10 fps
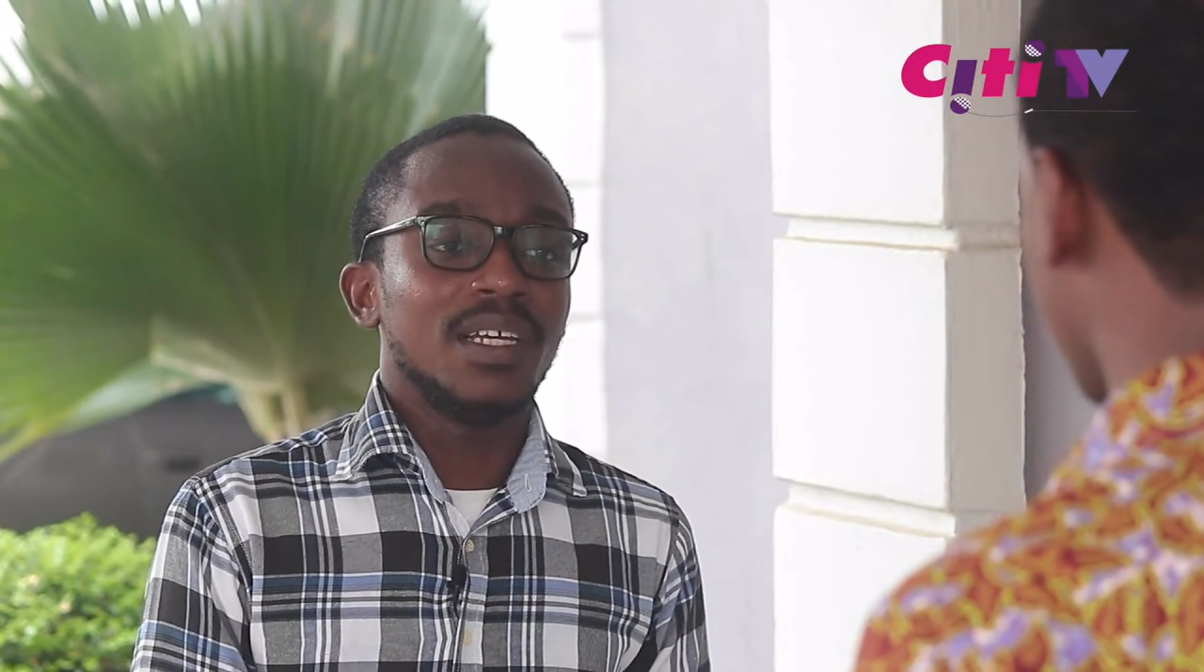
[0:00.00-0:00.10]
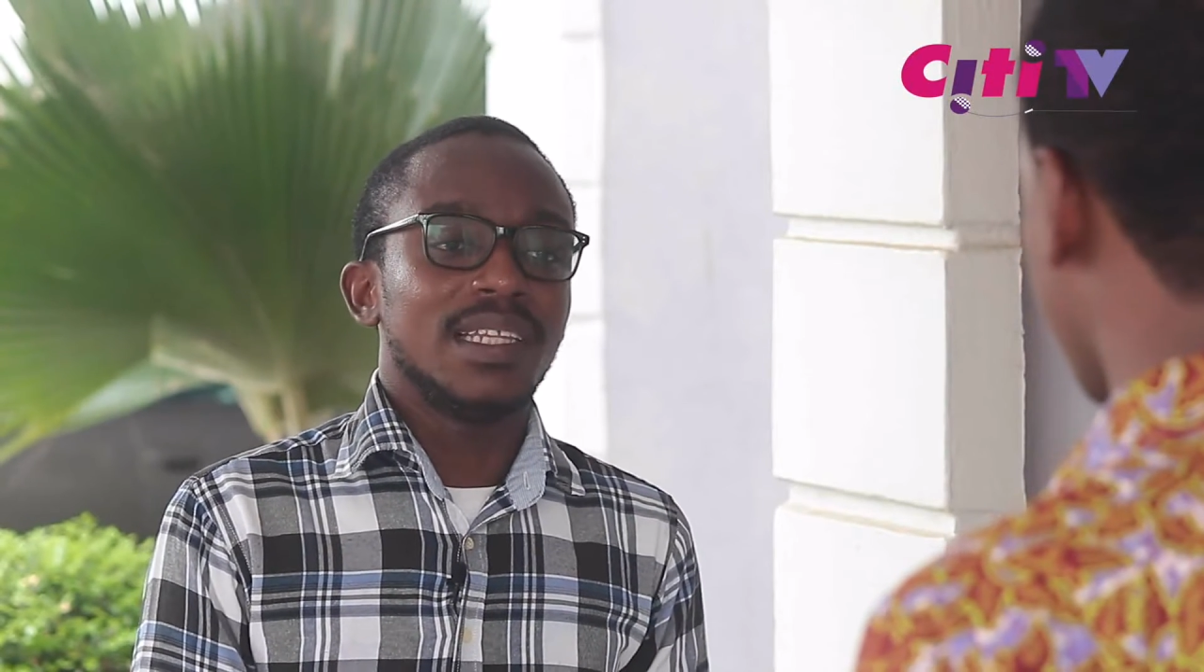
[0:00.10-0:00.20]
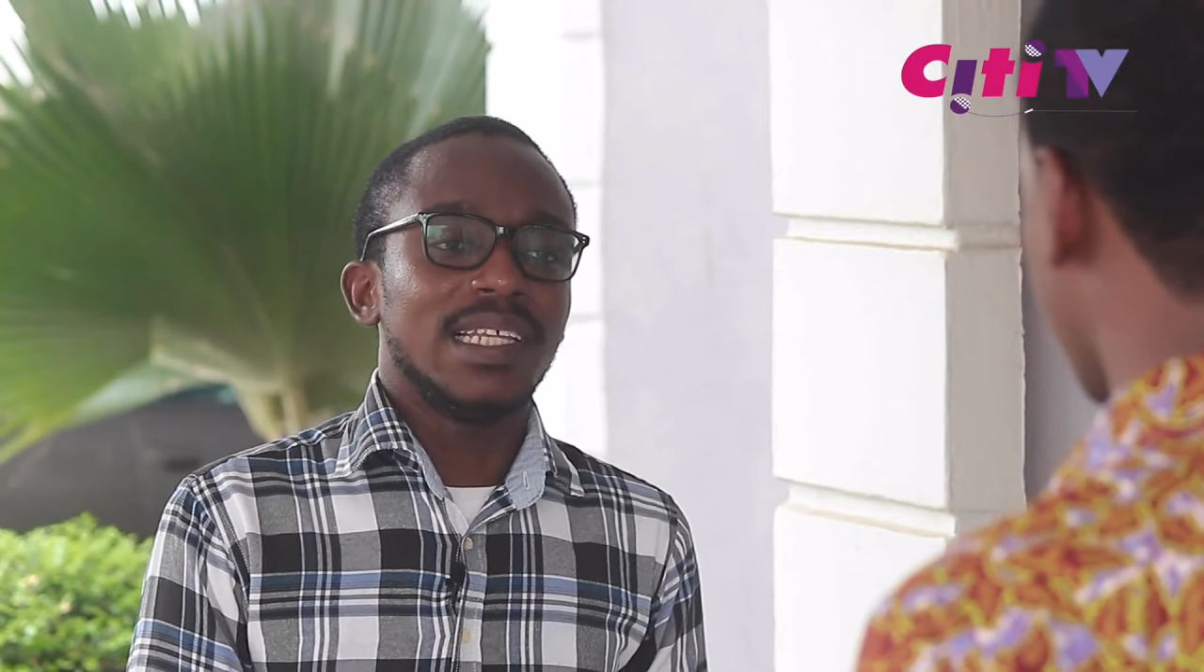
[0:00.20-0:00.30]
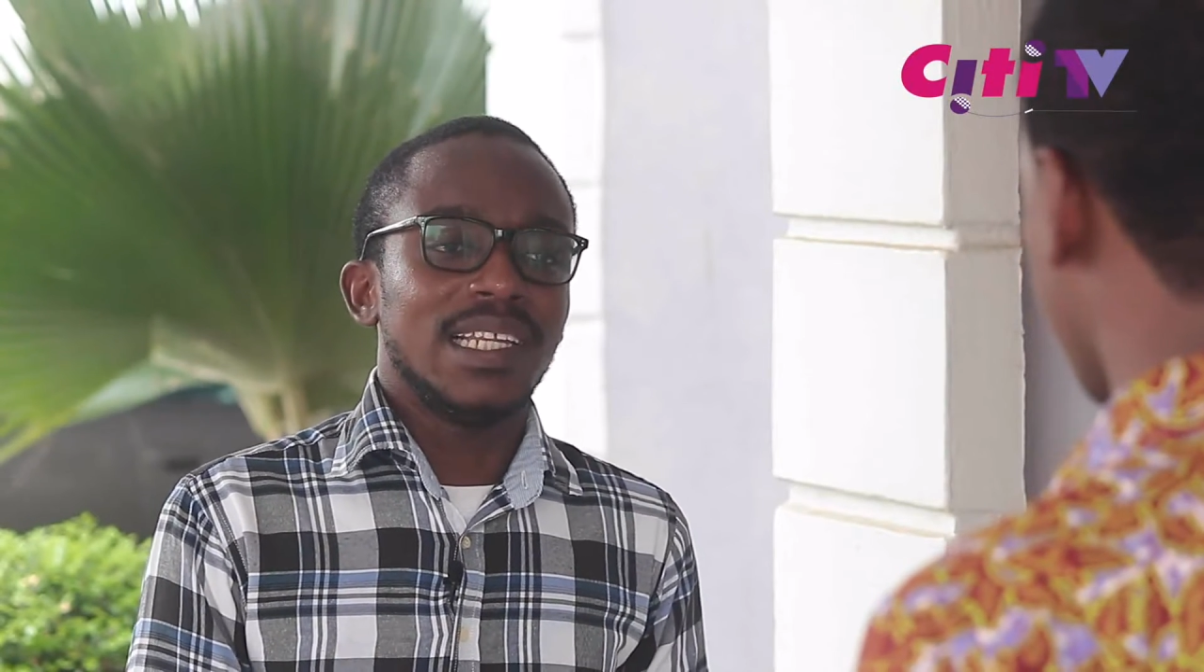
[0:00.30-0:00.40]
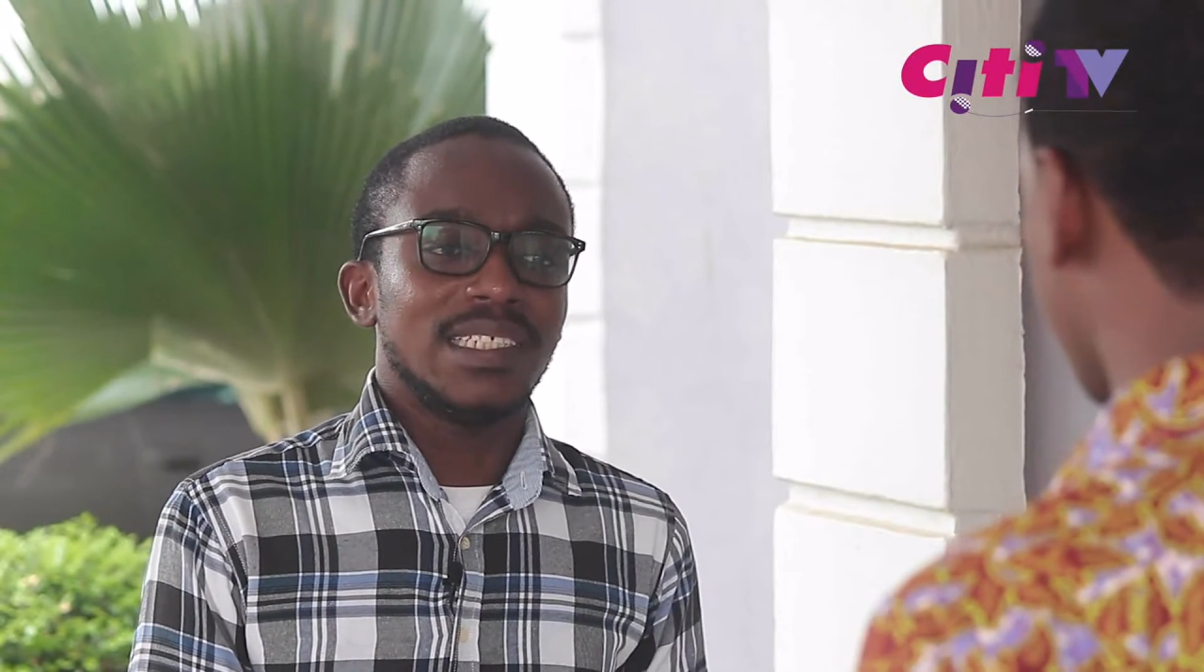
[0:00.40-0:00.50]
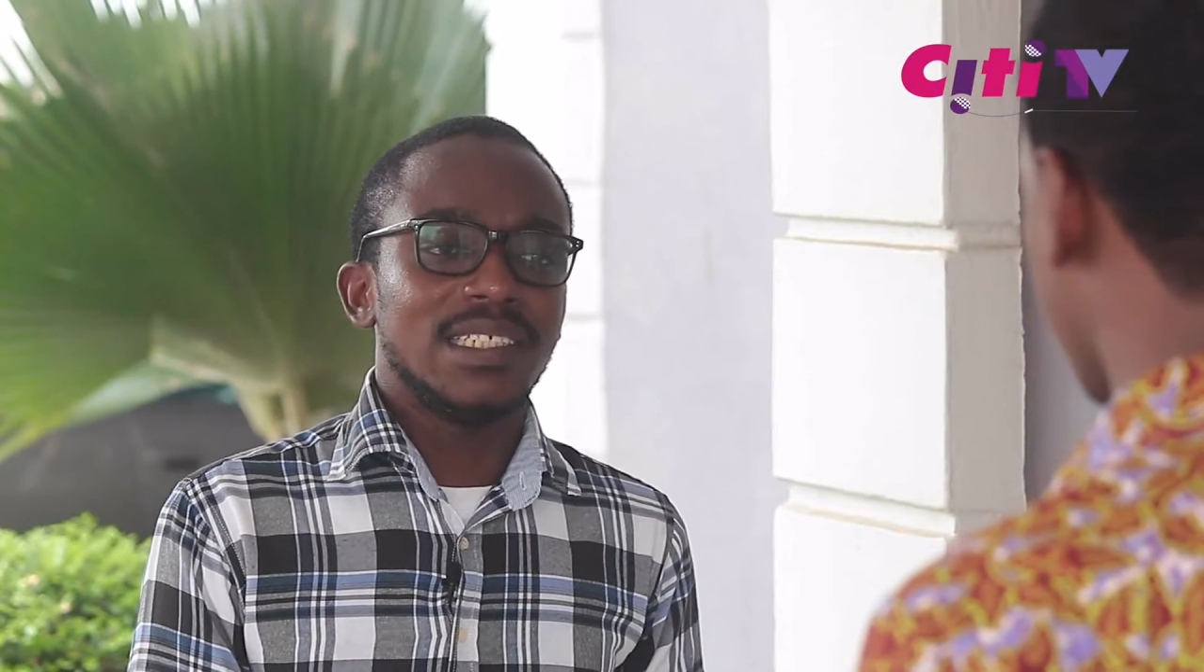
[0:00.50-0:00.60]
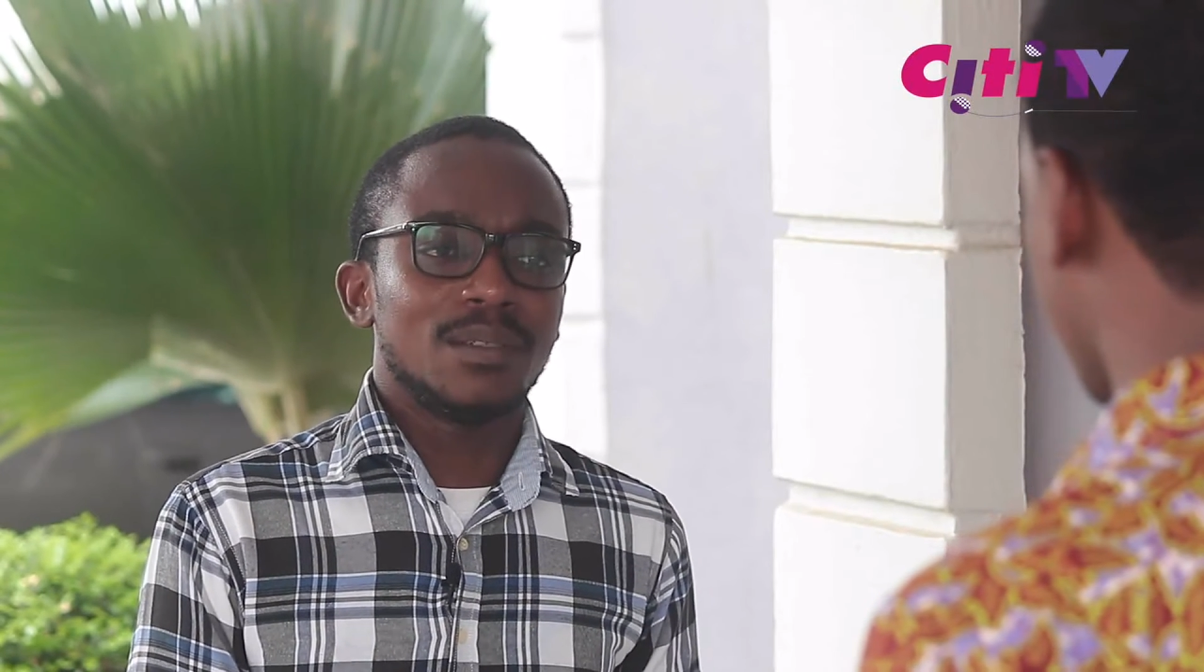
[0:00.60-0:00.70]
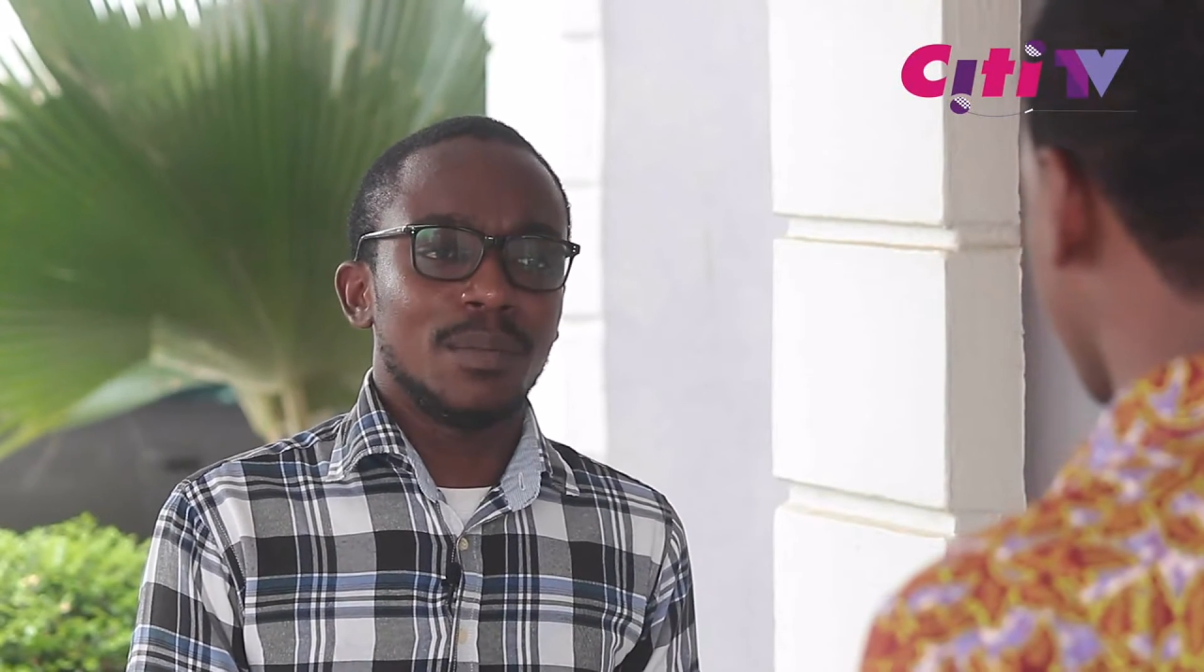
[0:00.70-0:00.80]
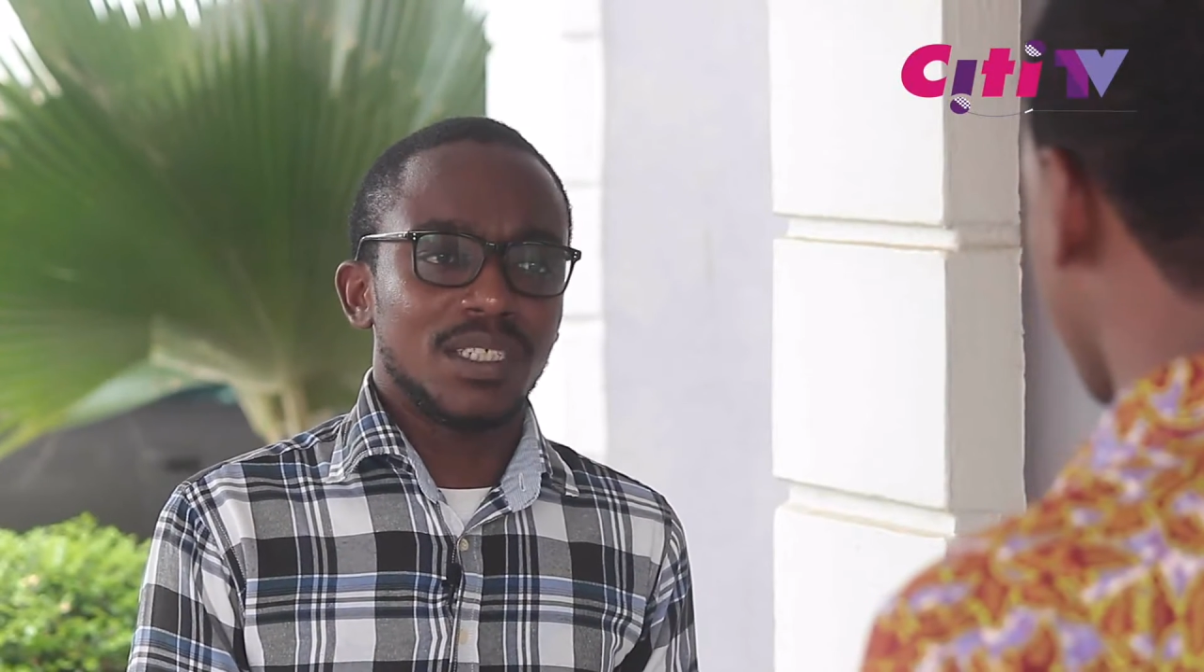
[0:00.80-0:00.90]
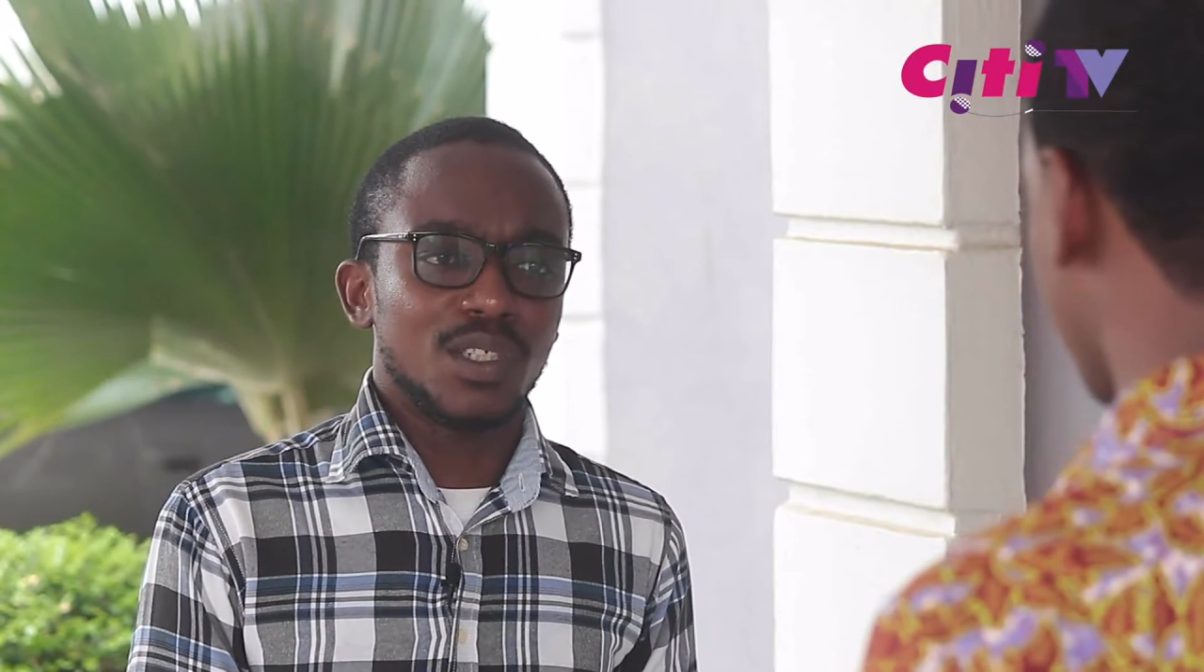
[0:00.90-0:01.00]
the
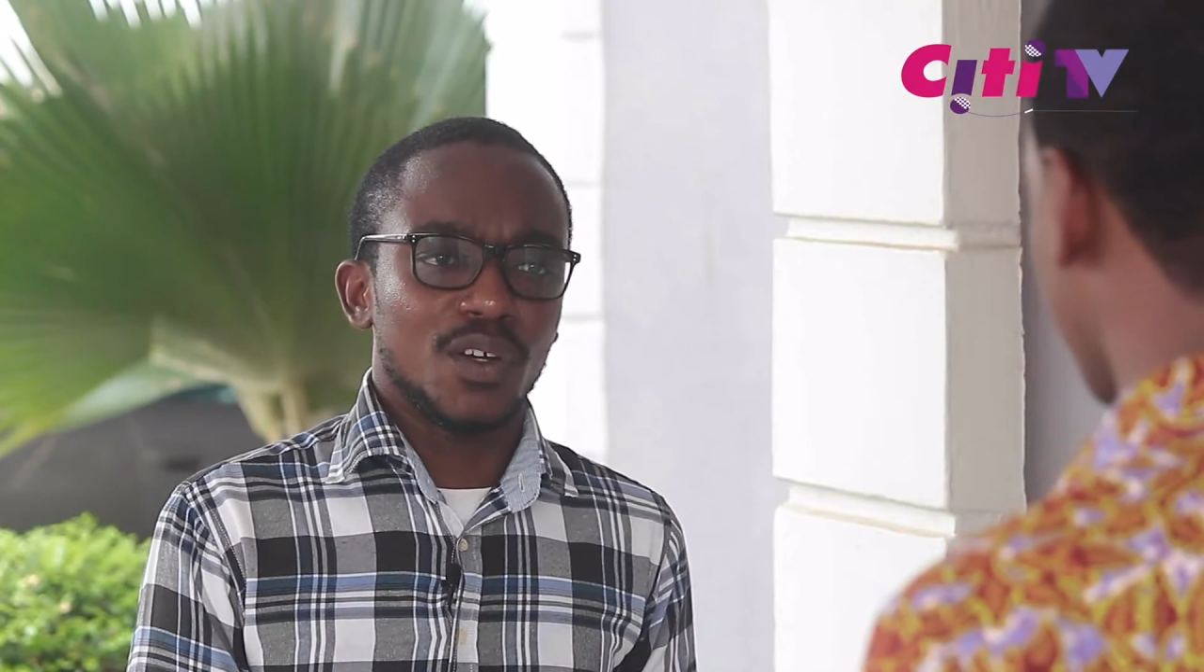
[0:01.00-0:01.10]
legitimacy